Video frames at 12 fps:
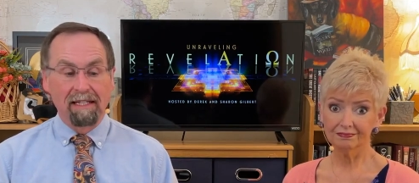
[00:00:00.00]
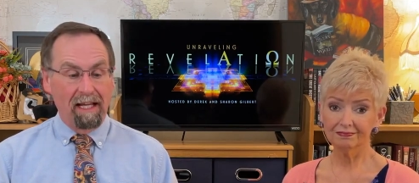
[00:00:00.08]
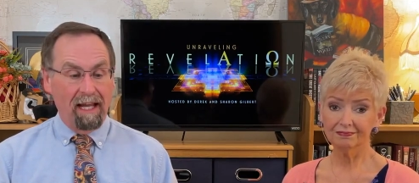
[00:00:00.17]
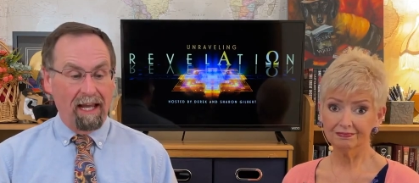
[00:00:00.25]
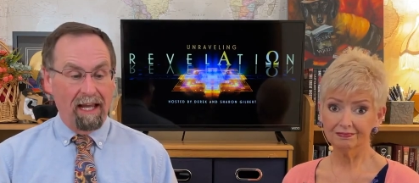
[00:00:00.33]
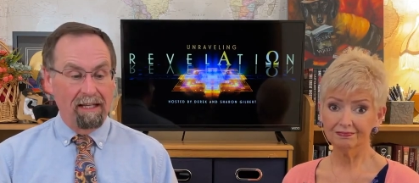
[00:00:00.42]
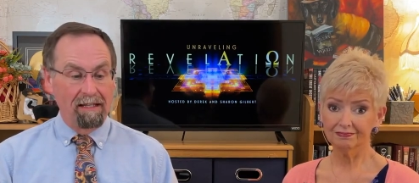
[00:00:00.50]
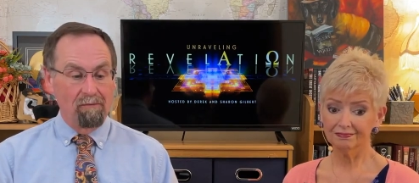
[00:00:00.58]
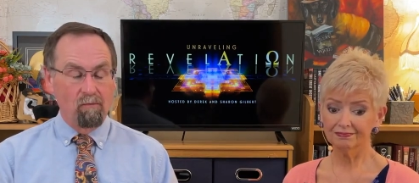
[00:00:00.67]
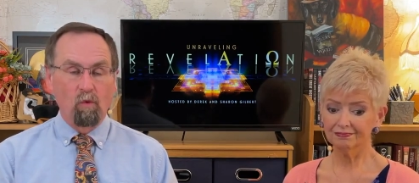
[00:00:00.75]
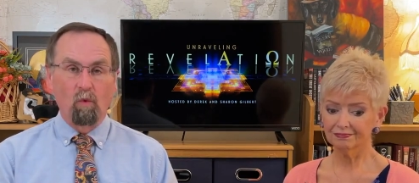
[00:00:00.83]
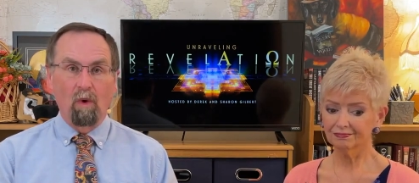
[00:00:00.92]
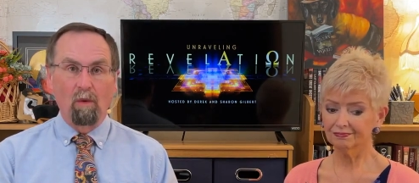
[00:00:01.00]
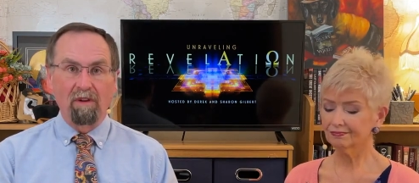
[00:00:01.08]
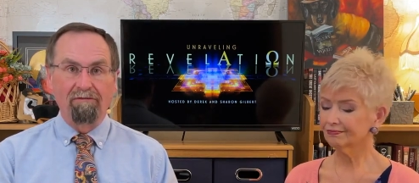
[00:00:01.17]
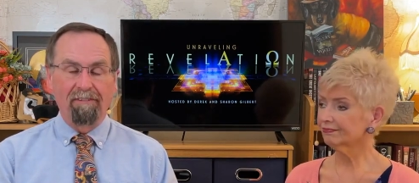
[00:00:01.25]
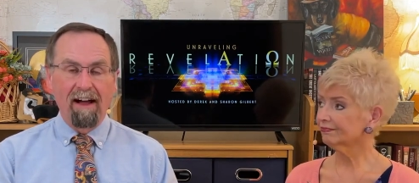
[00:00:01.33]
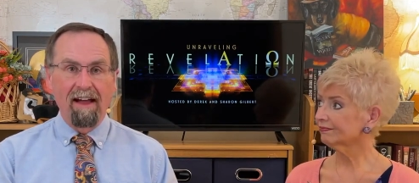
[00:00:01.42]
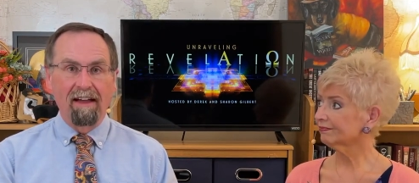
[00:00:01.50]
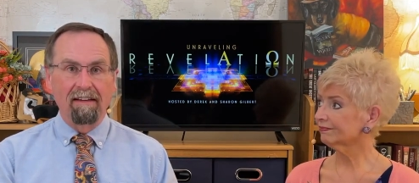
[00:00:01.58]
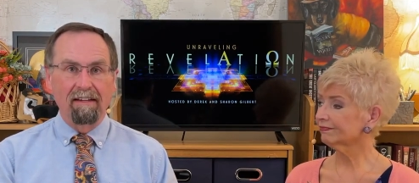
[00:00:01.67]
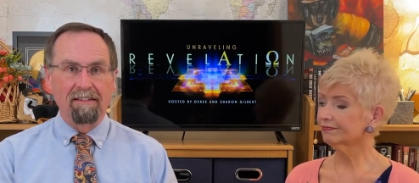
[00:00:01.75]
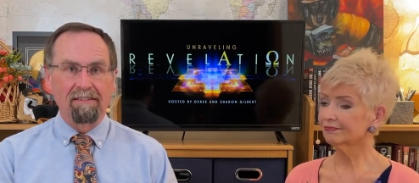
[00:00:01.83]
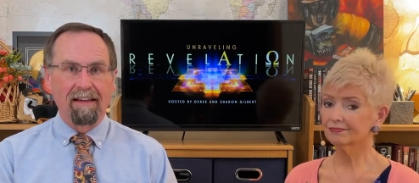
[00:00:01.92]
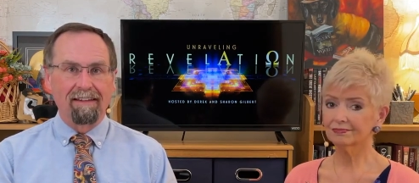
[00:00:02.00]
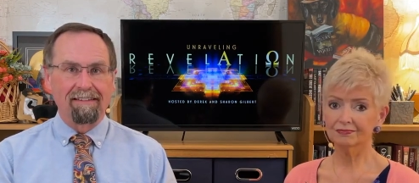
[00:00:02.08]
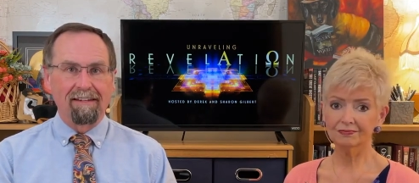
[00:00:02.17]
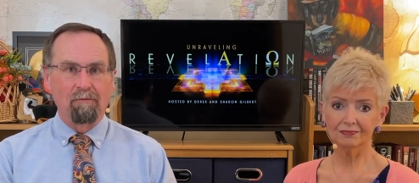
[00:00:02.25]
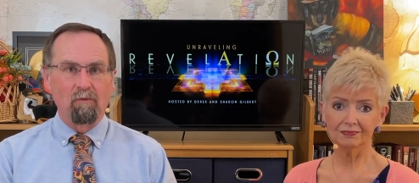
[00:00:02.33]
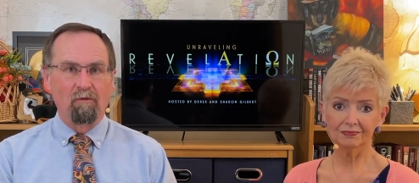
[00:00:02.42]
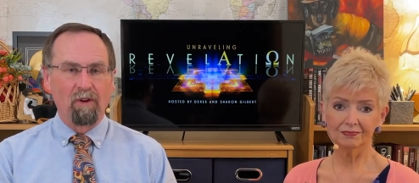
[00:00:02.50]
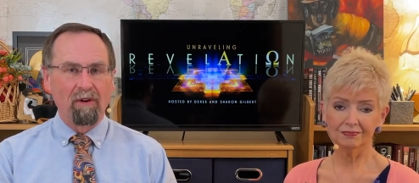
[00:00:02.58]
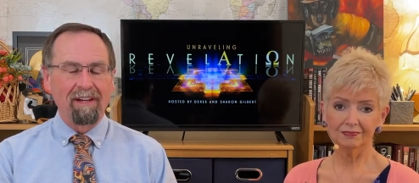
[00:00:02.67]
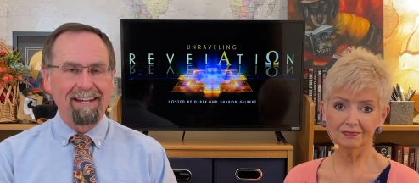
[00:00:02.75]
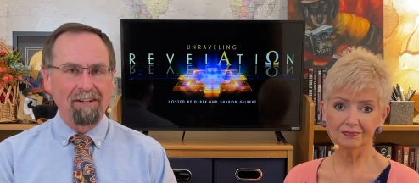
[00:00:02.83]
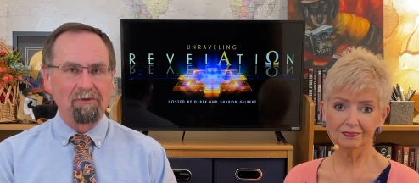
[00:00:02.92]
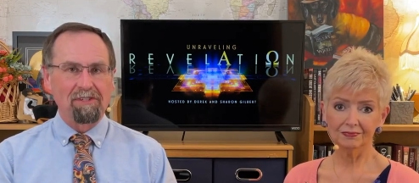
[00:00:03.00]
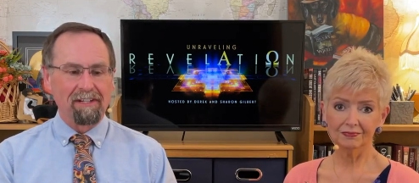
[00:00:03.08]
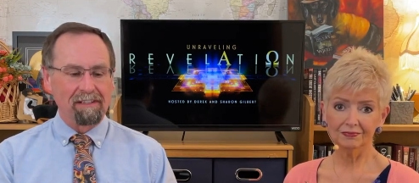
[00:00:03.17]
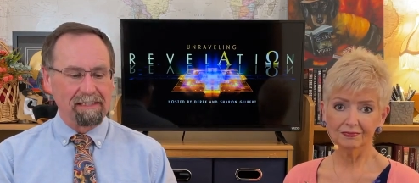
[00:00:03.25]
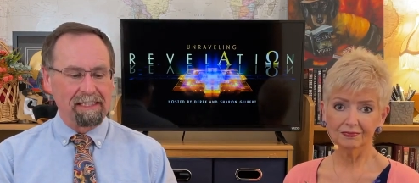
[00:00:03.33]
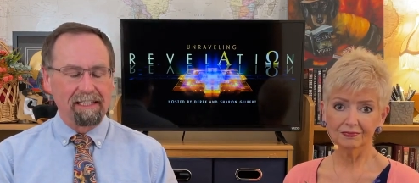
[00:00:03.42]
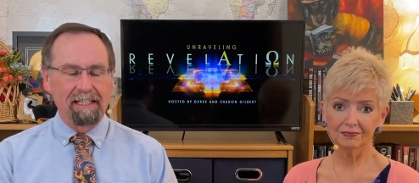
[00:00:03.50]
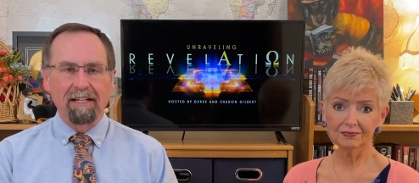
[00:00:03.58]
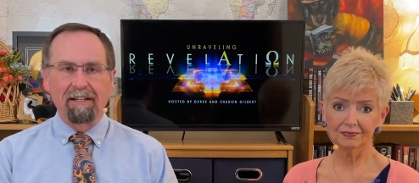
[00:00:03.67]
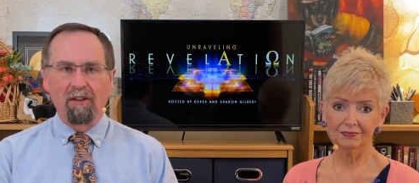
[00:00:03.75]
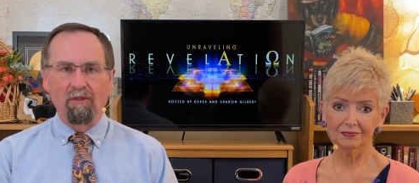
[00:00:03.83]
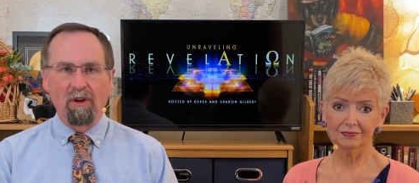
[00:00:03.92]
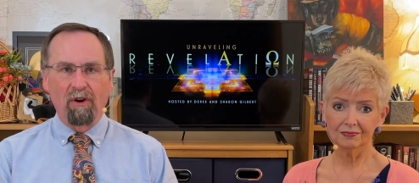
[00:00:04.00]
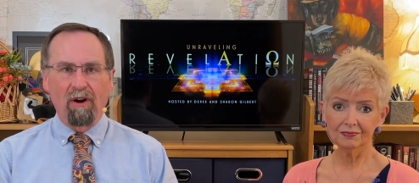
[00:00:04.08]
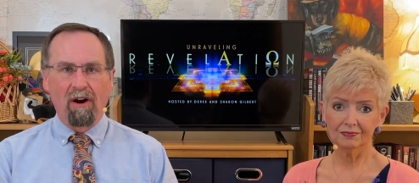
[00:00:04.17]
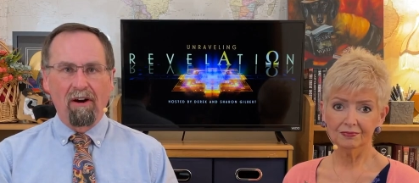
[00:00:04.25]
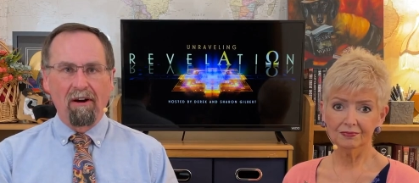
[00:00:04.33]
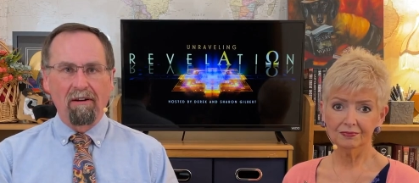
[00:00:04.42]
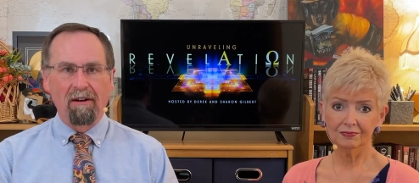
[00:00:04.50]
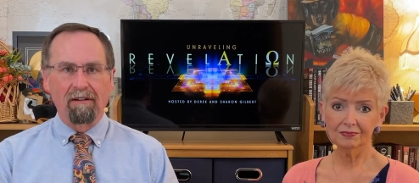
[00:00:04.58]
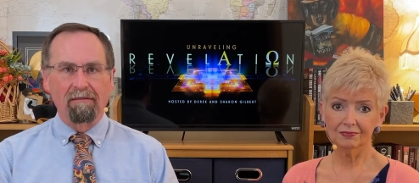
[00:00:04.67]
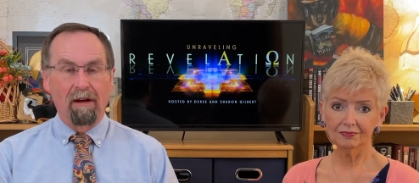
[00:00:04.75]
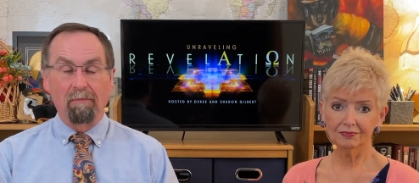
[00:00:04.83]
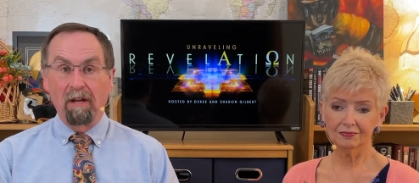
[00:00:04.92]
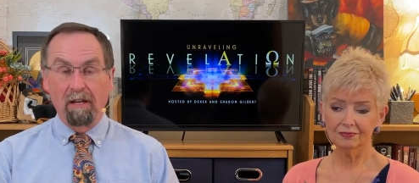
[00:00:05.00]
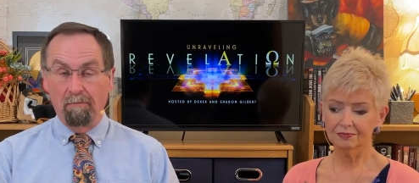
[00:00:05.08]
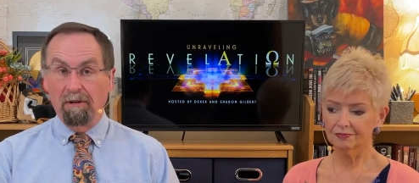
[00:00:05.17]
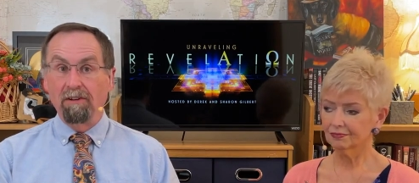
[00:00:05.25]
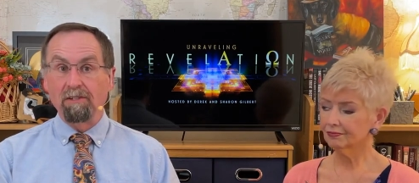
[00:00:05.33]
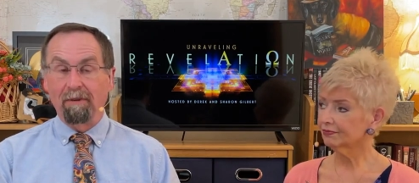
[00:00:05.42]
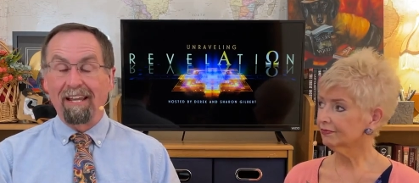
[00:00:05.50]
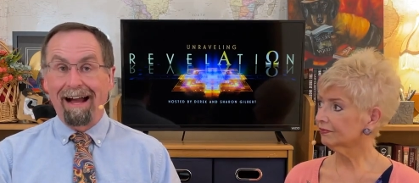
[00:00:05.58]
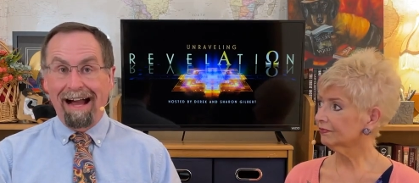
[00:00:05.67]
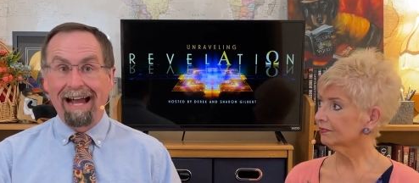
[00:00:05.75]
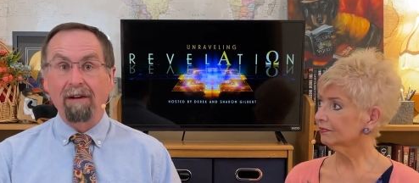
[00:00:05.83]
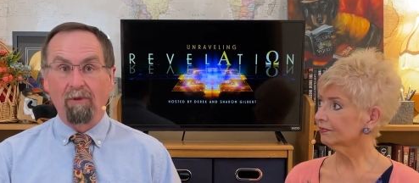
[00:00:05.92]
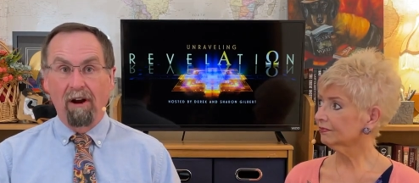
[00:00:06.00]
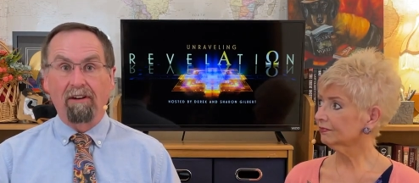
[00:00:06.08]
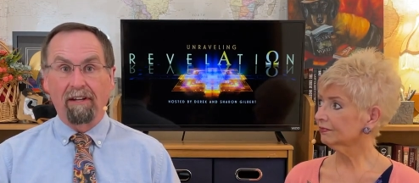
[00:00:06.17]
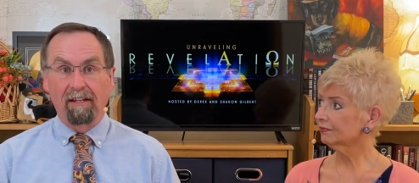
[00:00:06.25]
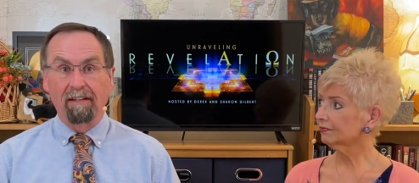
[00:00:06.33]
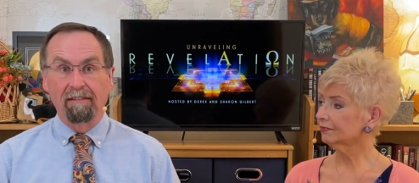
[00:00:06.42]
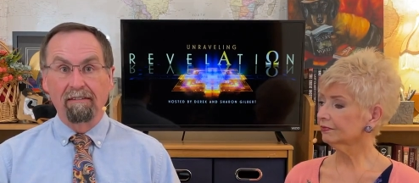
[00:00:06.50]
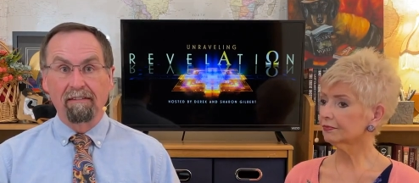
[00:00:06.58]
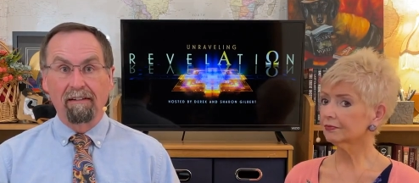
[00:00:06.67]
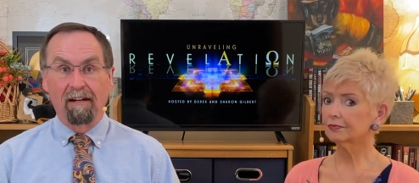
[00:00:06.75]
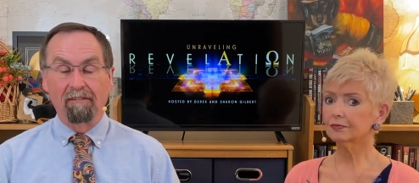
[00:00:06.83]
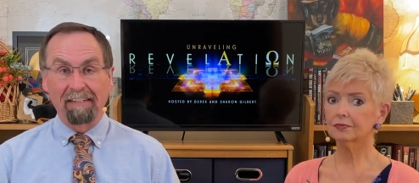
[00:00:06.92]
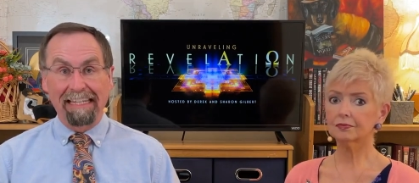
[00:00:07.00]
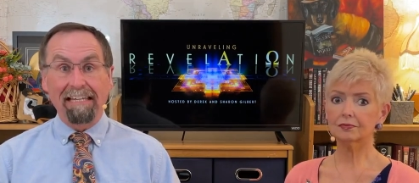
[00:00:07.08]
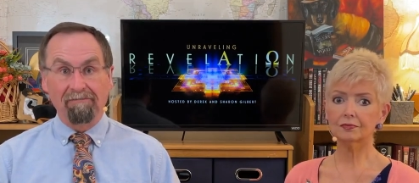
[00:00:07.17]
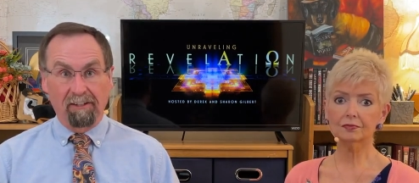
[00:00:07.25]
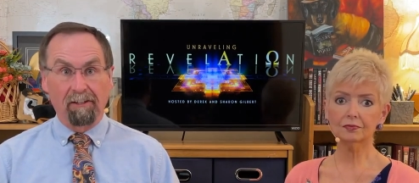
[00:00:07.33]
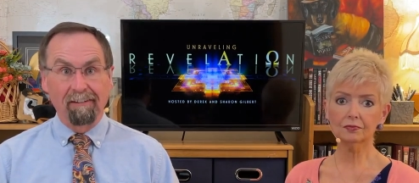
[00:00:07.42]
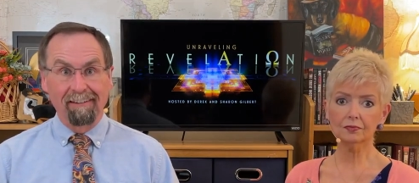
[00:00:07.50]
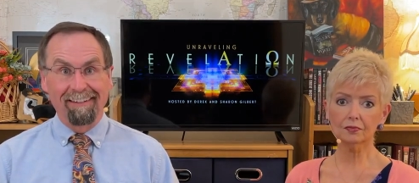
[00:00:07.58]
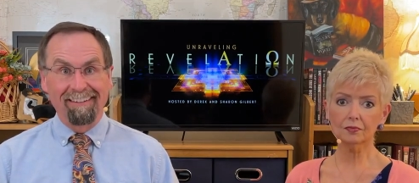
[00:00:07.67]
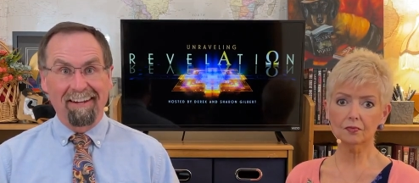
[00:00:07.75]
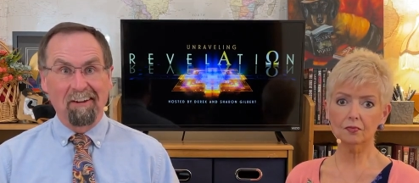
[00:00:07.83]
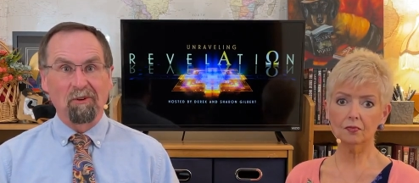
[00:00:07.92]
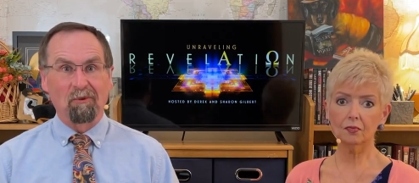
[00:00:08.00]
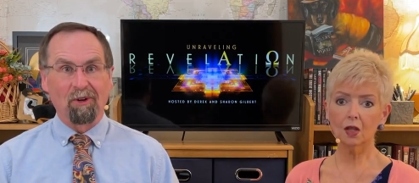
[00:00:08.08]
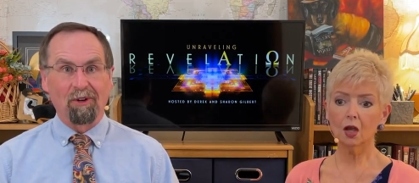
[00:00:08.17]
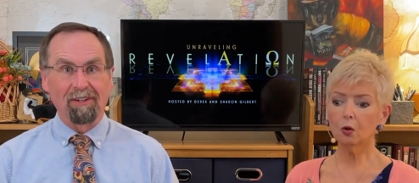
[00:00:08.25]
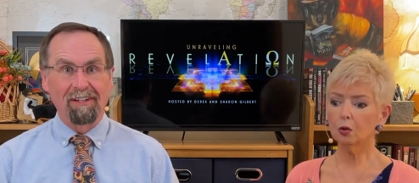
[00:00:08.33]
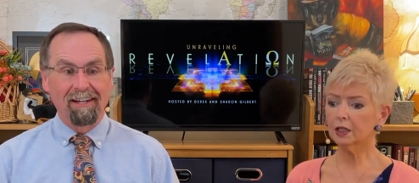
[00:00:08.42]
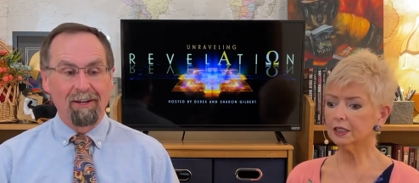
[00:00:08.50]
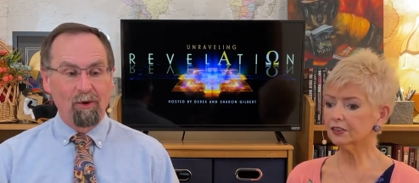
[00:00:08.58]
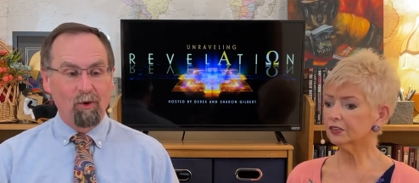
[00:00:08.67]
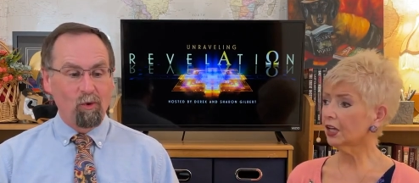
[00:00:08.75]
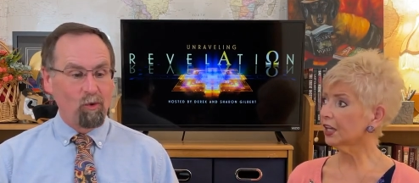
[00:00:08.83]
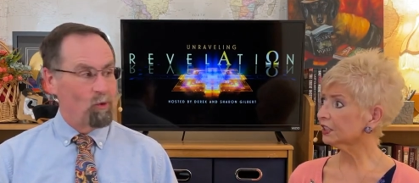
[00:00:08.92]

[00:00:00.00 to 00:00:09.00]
Speaker 1: And what we find is that, uh, very interestingly, there are, uh, it appears to be a hierarchy of evil in the underworld. Well, that's not a